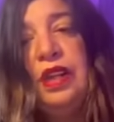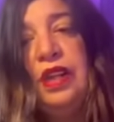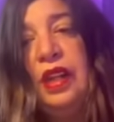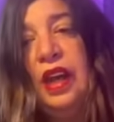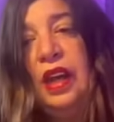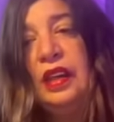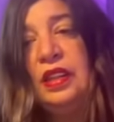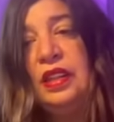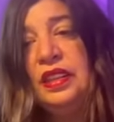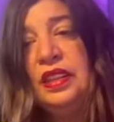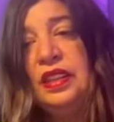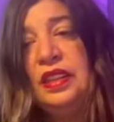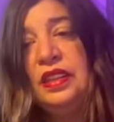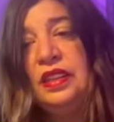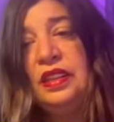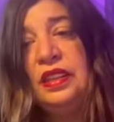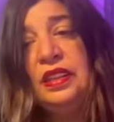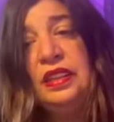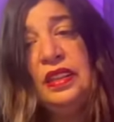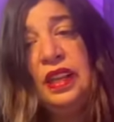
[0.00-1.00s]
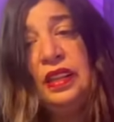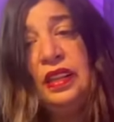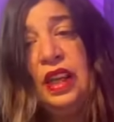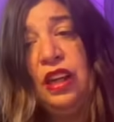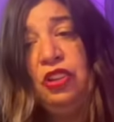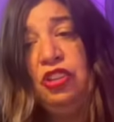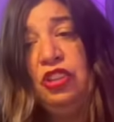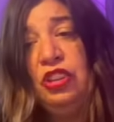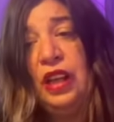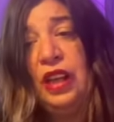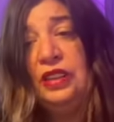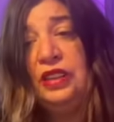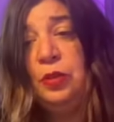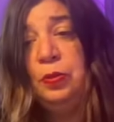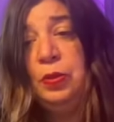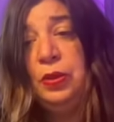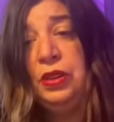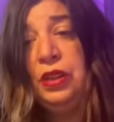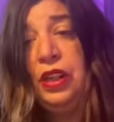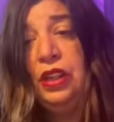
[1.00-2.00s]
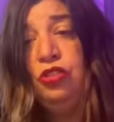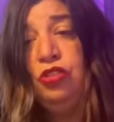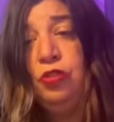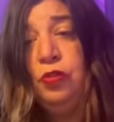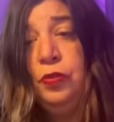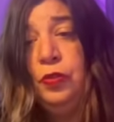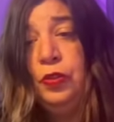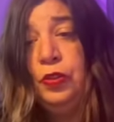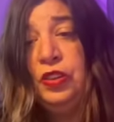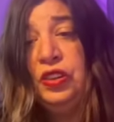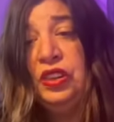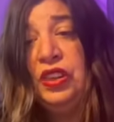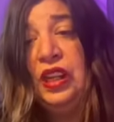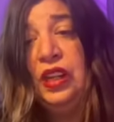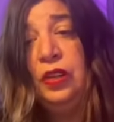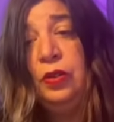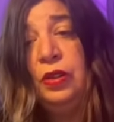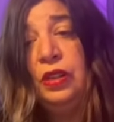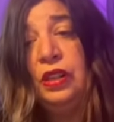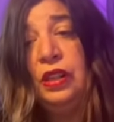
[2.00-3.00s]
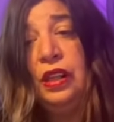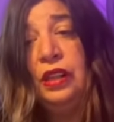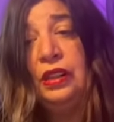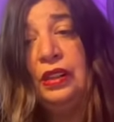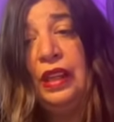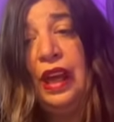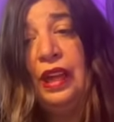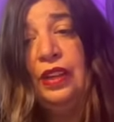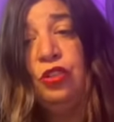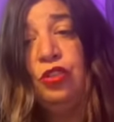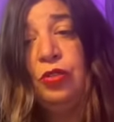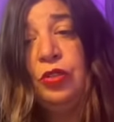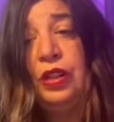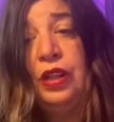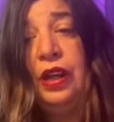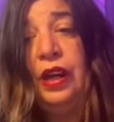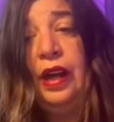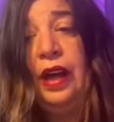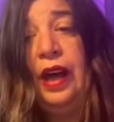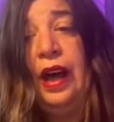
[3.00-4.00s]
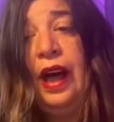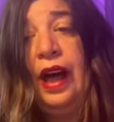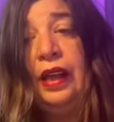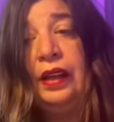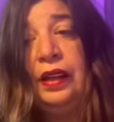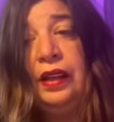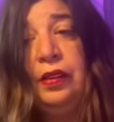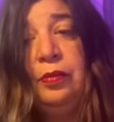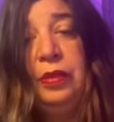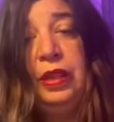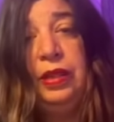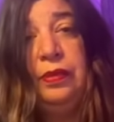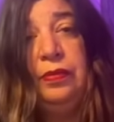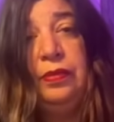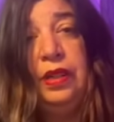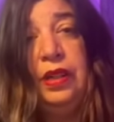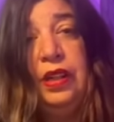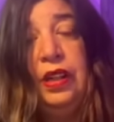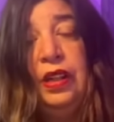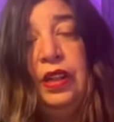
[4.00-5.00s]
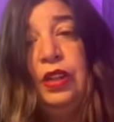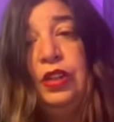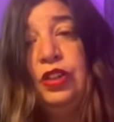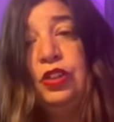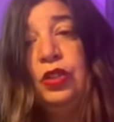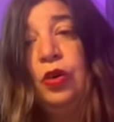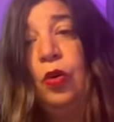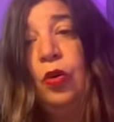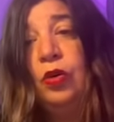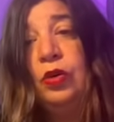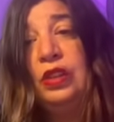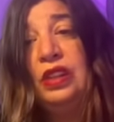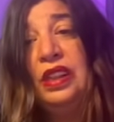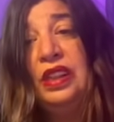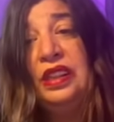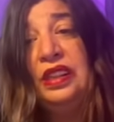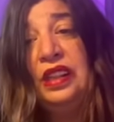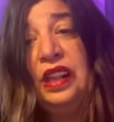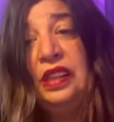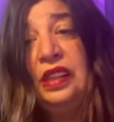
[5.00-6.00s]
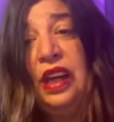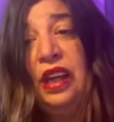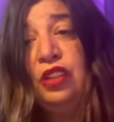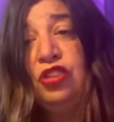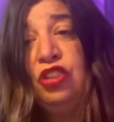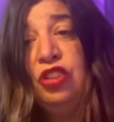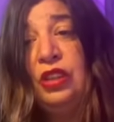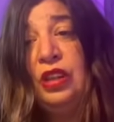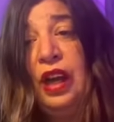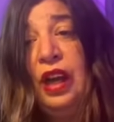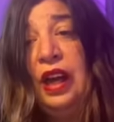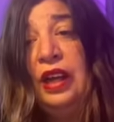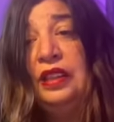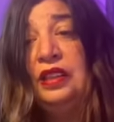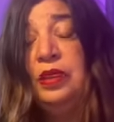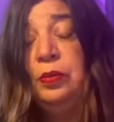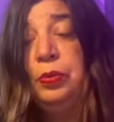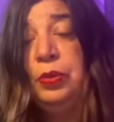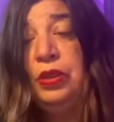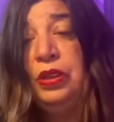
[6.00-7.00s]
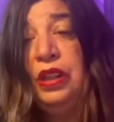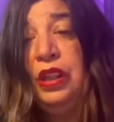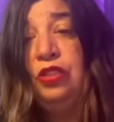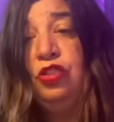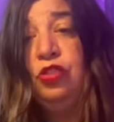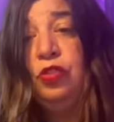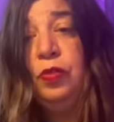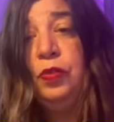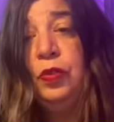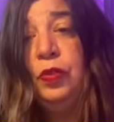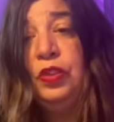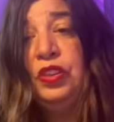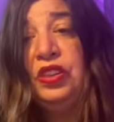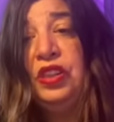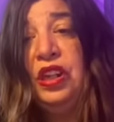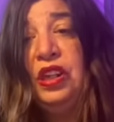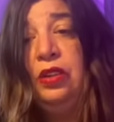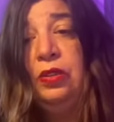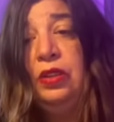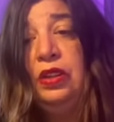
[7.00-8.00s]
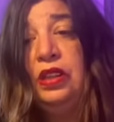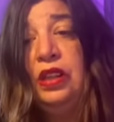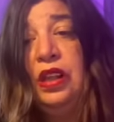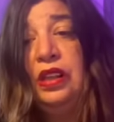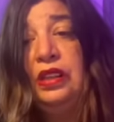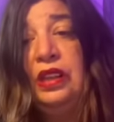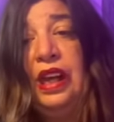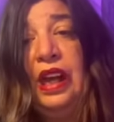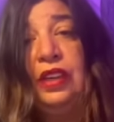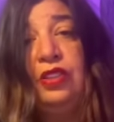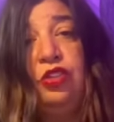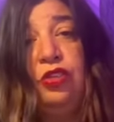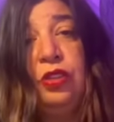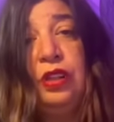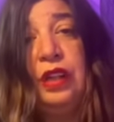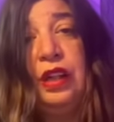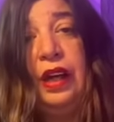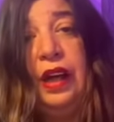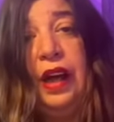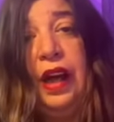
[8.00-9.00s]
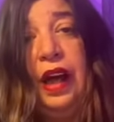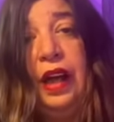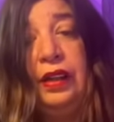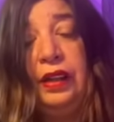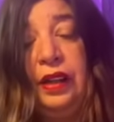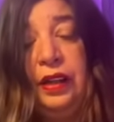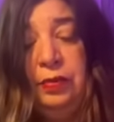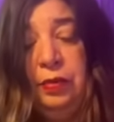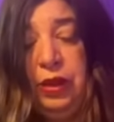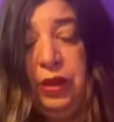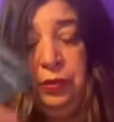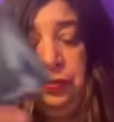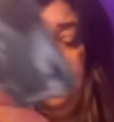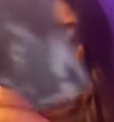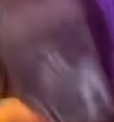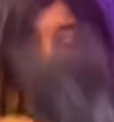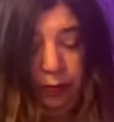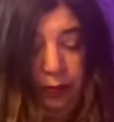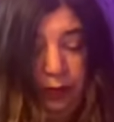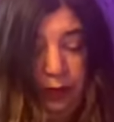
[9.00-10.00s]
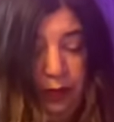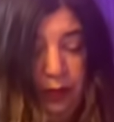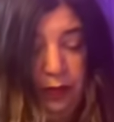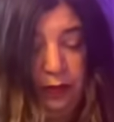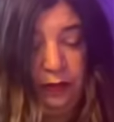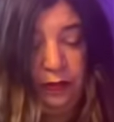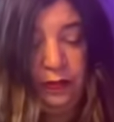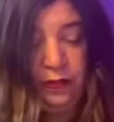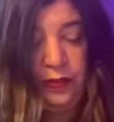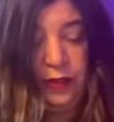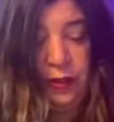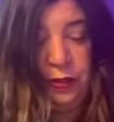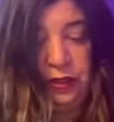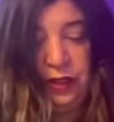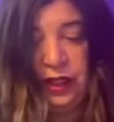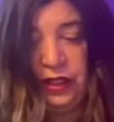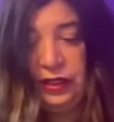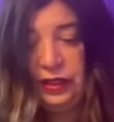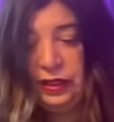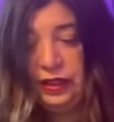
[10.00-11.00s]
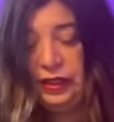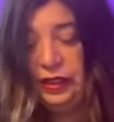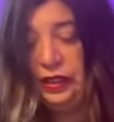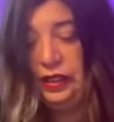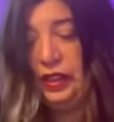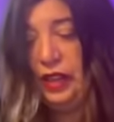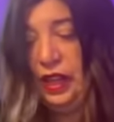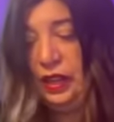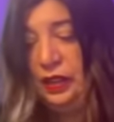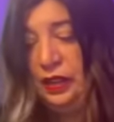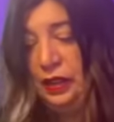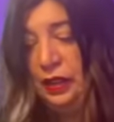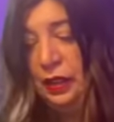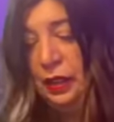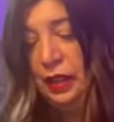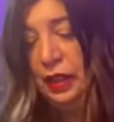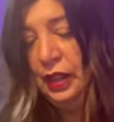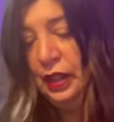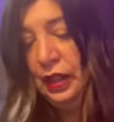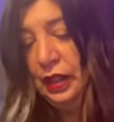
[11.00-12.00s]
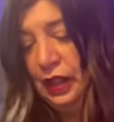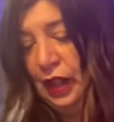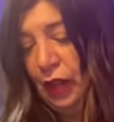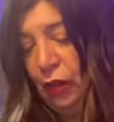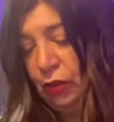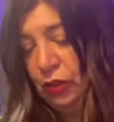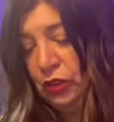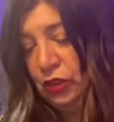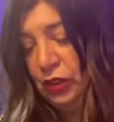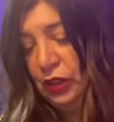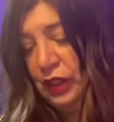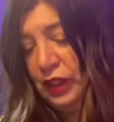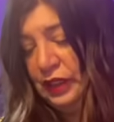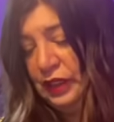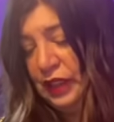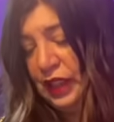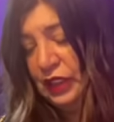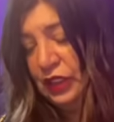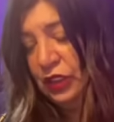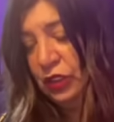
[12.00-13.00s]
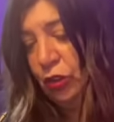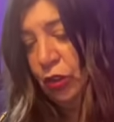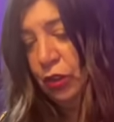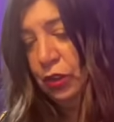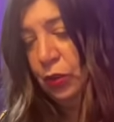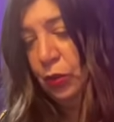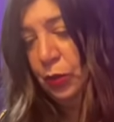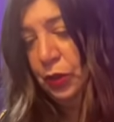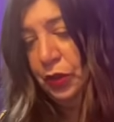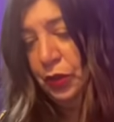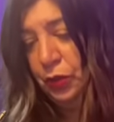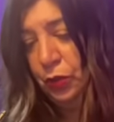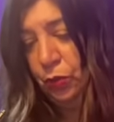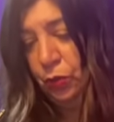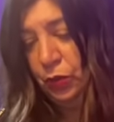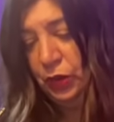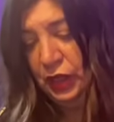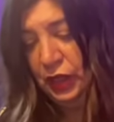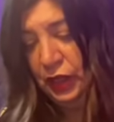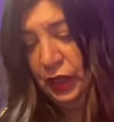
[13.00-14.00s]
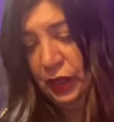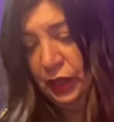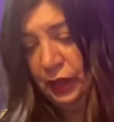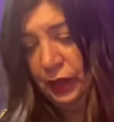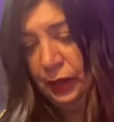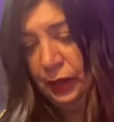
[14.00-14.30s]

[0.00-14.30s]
And this is this connection as the potential for sacred tantric alchemy. So this connection has the potential for sacred tantric alchemy. Very nice to see that. Now, let's get started with your reading.